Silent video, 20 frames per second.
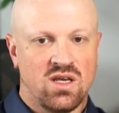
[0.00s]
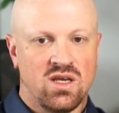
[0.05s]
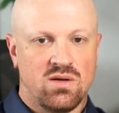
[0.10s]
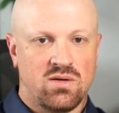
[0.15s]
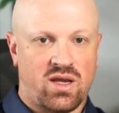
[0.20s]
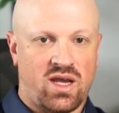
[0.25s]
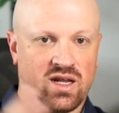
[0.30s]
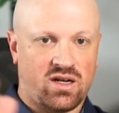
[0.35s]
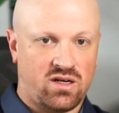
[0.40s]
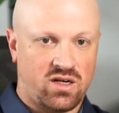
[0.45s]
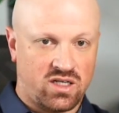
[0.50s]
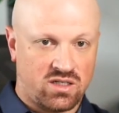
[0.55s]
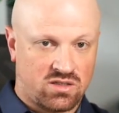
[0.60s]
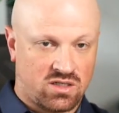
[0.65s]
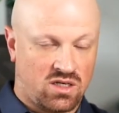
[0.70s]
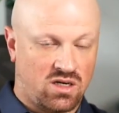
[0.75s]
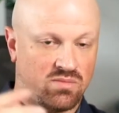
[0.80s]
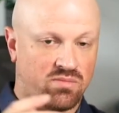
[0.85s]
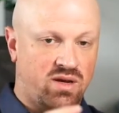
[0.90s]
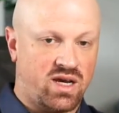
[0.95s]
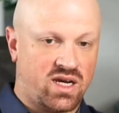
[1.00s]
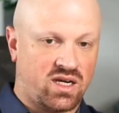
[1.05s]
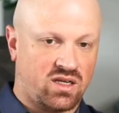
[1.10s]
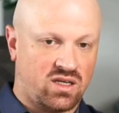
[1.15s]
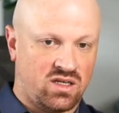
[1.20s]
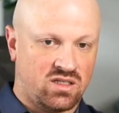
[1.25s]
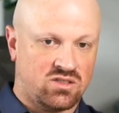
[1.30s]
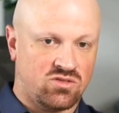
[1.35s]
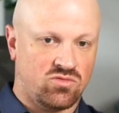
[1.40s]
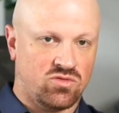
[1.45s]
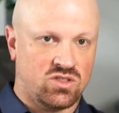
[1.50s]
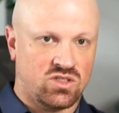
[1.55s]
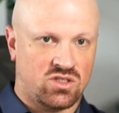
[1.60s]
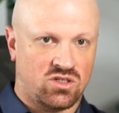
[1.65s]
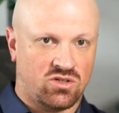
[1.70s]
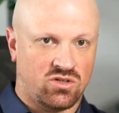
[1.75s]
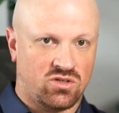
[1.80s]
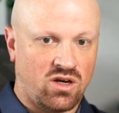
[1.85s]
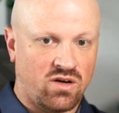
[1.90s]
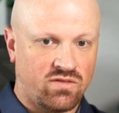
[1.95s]
Had a nice comeback as a
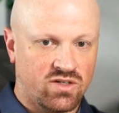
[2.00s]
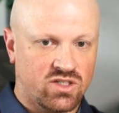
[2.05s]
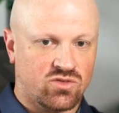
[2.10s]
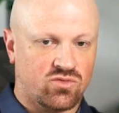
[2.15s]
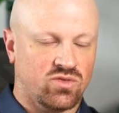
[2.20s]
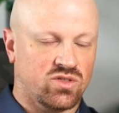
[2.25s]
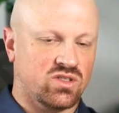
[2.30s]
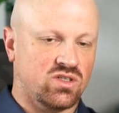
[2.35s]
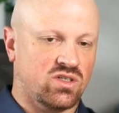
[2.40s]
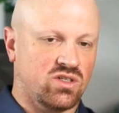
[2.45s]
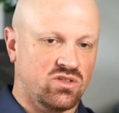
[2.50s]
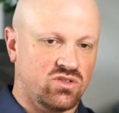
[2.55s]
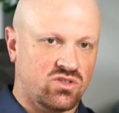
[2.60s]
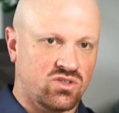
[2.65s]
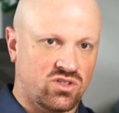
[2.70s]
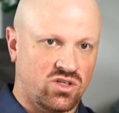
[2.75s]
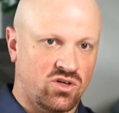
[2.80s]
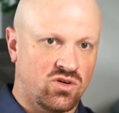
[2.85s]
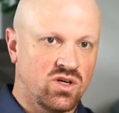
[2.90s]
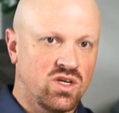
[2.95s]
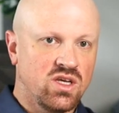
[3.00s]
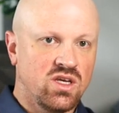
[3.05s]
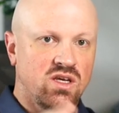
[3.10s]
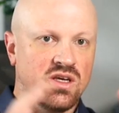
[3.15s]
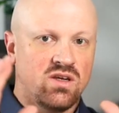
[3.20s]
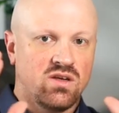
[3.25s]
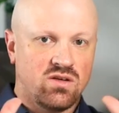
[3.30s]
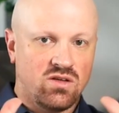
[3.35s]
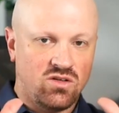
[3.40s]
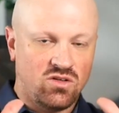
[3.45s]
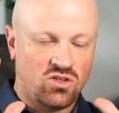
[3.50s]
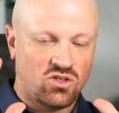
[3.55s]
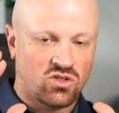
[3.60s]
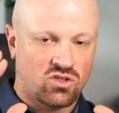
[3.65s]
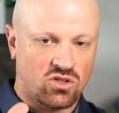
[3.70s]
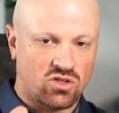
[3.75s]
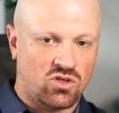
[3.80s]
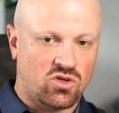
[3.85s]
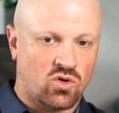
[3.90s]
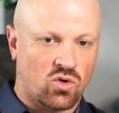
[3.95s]
result its results. So
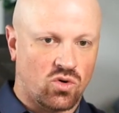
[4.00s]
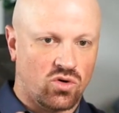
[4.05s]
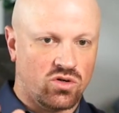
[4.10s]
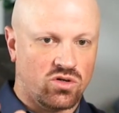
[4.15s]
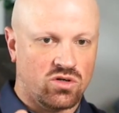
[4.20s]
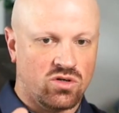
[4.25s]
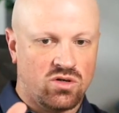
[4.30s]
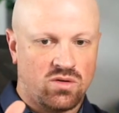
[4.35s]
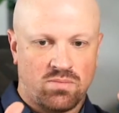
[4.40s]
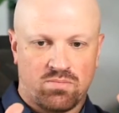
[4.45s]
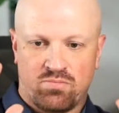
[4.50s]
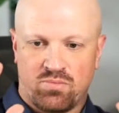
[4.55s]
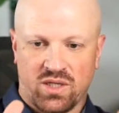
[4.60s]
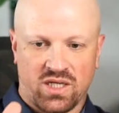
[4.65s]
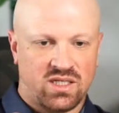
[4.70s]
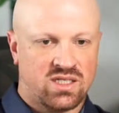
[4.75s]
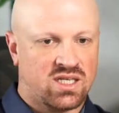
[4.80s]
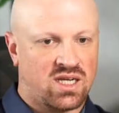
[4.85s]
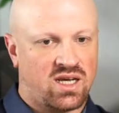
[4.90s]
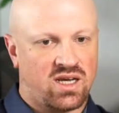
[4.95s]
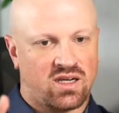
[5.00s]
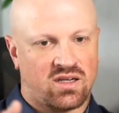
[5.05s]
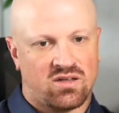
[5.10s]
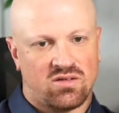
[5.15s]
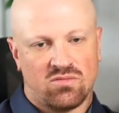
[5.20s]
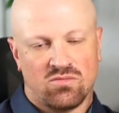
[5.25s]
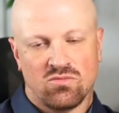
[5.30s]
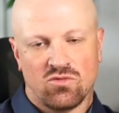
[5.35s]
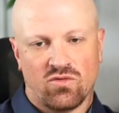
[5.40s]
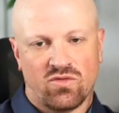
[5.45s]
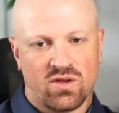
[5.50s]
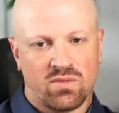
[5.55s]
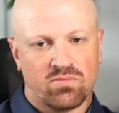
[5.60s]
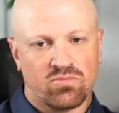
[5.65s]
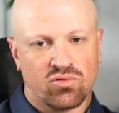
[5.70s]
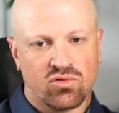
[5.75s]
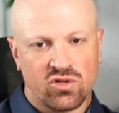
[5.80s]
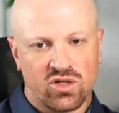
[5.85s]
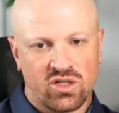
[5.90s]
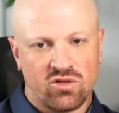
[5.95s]
good quarter, big tech moving
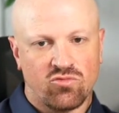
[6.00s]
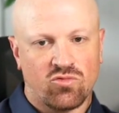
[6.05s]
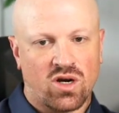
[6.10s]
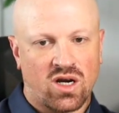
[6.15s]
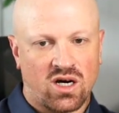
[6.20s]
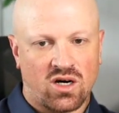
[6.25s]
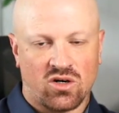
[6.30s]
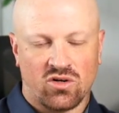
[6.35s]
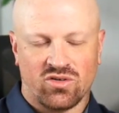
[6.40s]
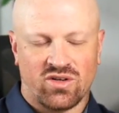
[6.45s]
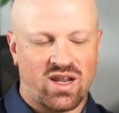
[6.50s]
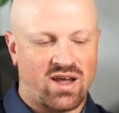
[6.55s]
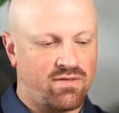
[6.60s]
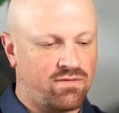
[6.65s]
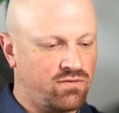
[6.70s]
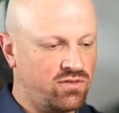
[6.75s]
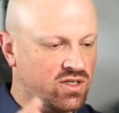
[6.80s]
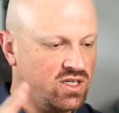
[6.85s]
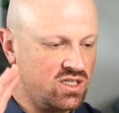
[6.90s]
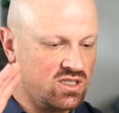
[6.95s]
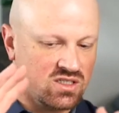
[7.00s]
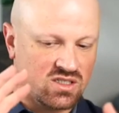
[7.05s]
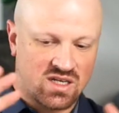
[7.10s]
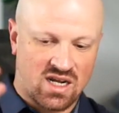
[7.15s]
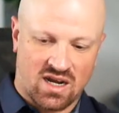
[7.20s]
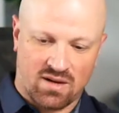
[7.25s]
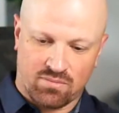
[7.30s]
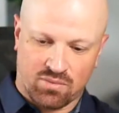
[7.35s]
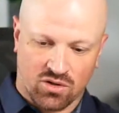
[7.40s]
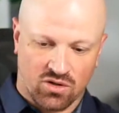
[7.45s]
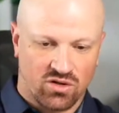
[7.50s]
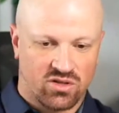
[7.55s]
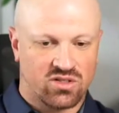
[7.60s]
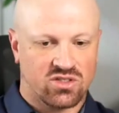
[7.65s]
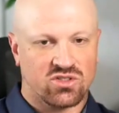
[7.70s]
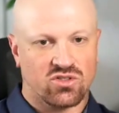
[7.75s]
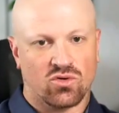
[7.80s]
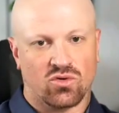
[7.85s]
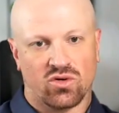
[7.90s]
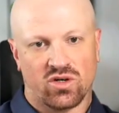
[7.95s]
pretty well. Netflix, not part of the
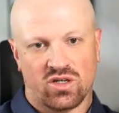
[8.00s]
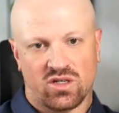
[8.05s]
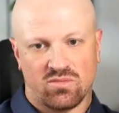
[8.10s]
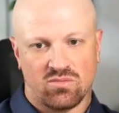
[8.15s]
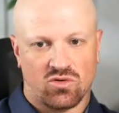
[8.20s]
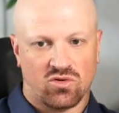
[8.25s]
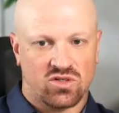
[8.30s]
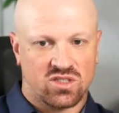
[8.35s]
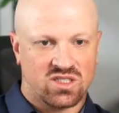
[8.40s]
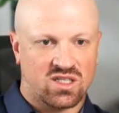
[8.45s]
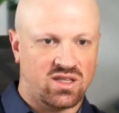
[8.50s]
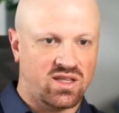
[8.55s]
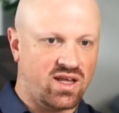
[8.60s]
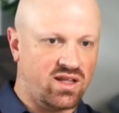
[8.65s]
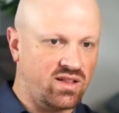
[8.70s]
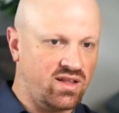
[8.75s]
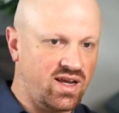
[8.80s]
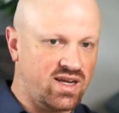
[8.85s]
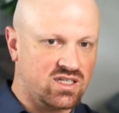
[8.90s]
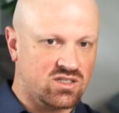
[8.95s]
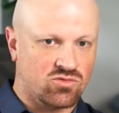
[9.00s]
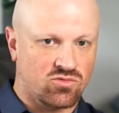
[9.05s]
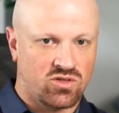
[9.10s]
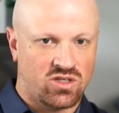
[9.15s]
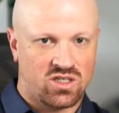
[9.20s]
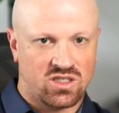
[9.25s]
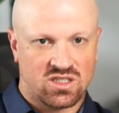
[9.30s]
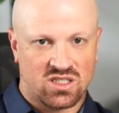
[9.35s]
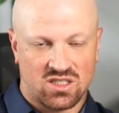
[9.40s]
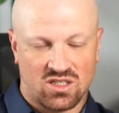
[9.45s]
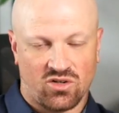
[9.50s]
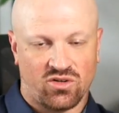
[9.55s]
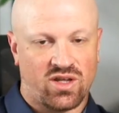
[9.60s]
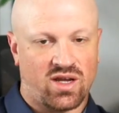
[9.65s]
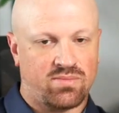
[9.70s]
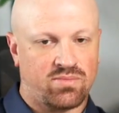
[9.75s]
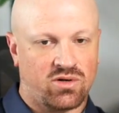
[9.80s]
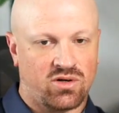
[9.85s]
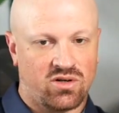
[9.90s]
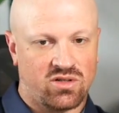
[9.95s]
story anymore. I said that last week, still
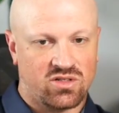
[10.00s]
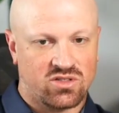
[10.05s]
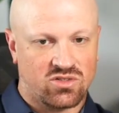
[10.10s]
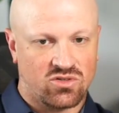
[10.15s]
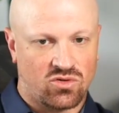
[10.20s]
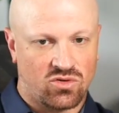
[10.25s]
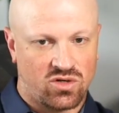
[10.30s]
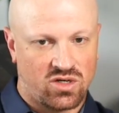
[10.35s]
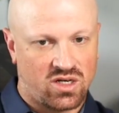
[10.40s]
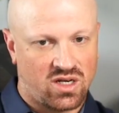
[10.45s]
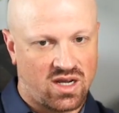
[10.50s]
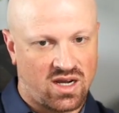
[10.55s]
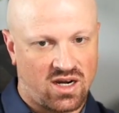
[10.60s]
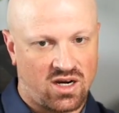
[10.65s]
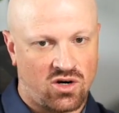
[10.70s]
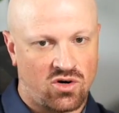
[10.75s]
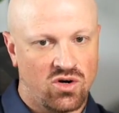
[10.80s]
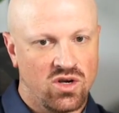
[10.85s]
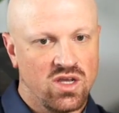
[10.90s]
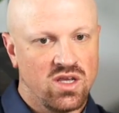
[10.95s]
not part of the story now.